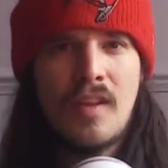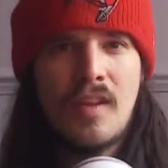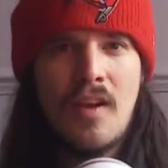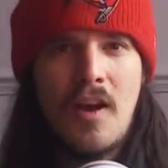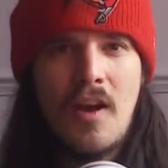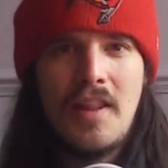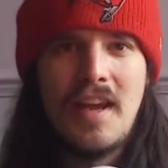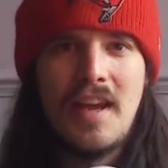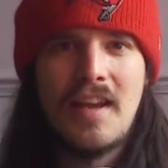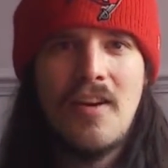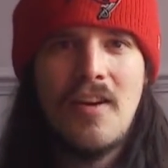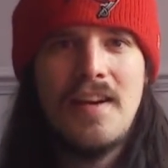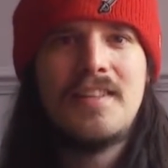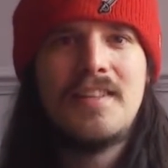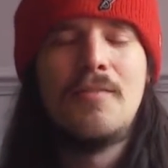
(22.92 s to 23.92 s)
Hi there
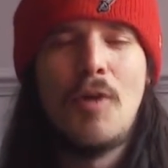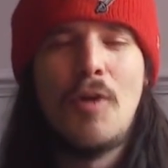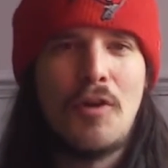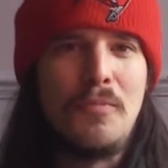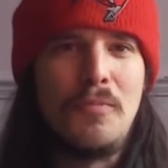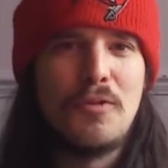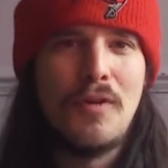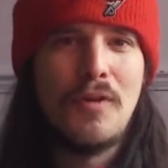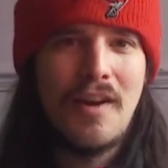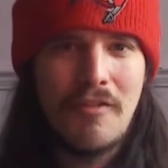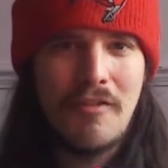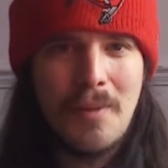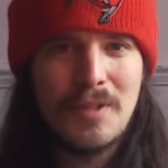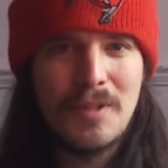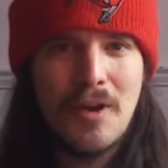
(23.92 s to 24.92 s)
guys, and welcome to another
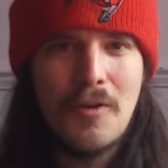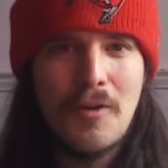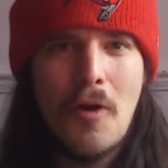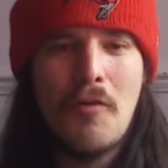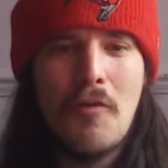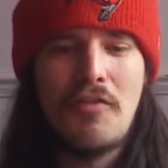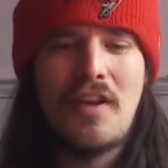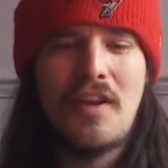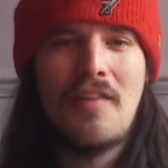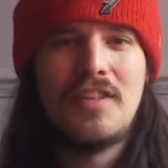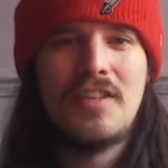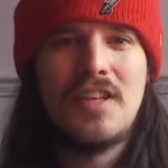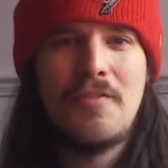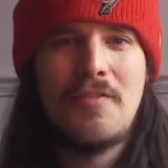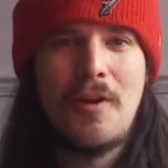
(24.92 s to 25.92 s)
episode of the Cover
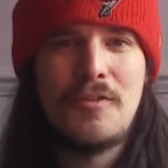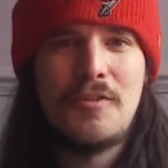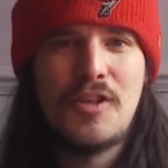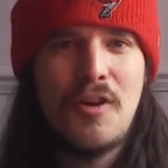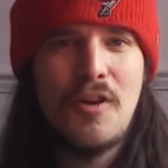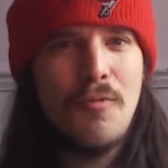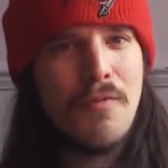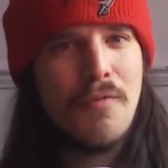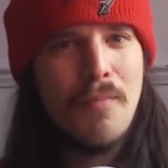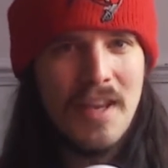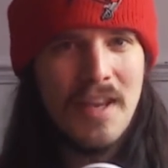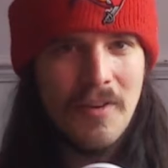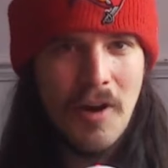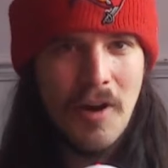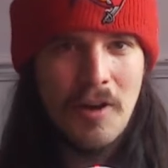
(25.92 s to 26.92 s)
Zero Show with me,
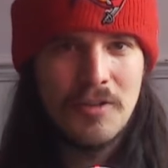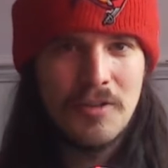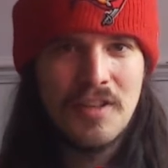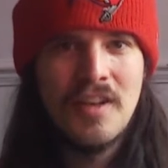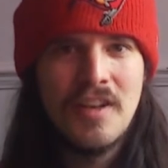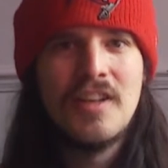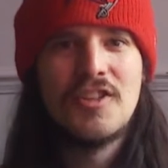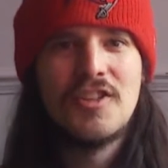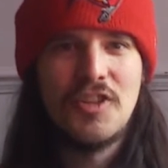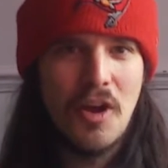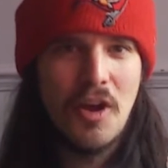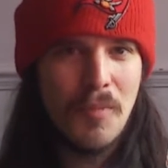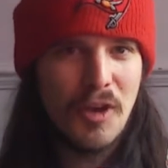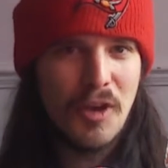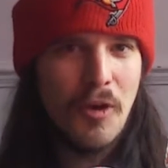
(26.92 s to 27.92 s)
your host,
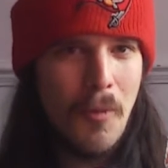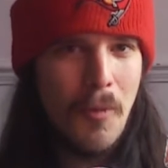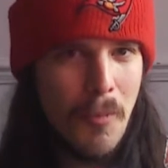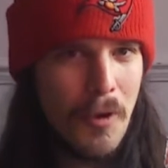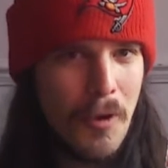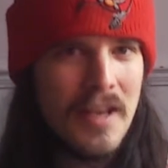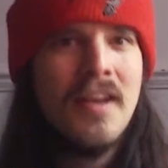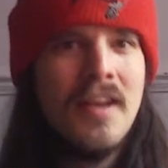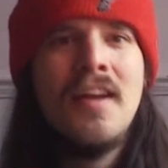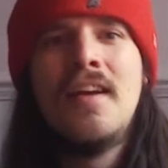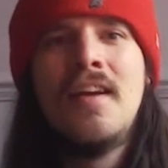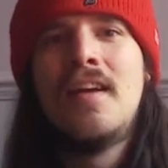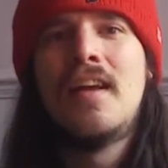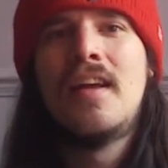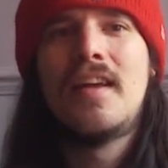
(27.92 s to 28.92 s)
Simon Conboy.
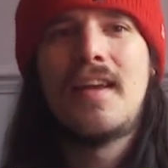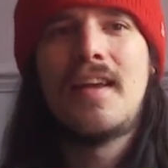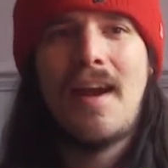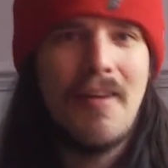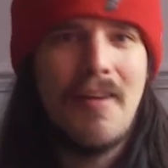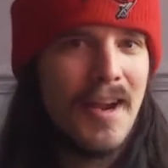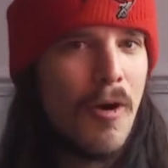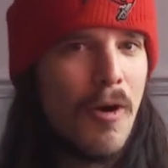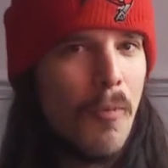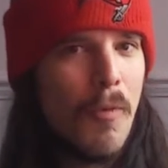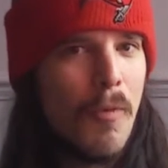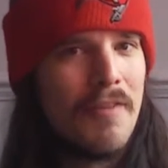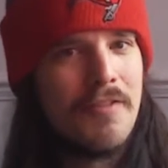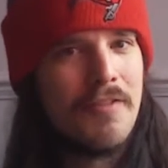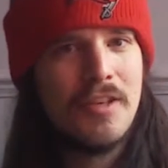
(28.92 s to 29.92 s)
Carrying on
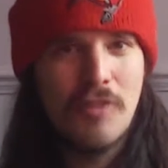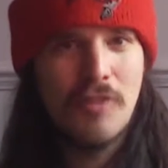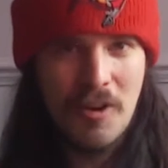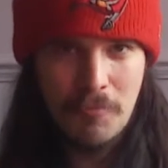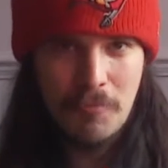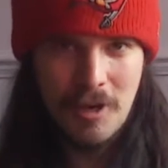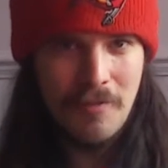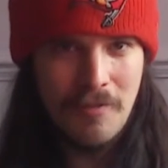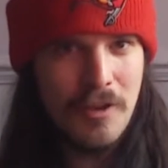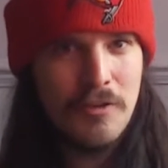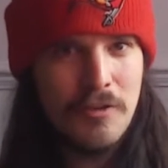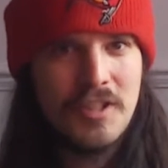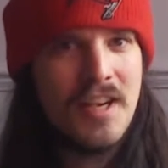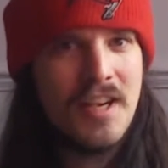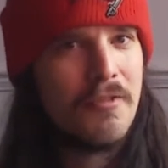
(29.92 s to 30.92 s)
with the draft preview
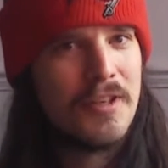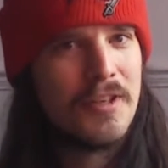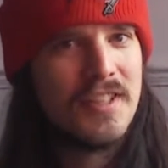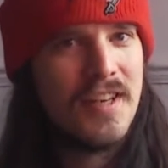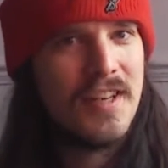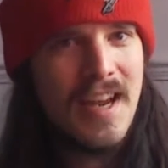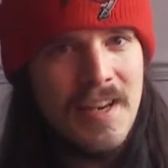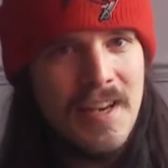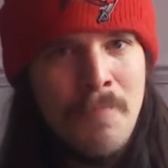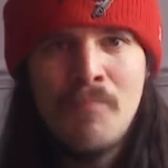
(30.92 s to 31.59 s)
series today.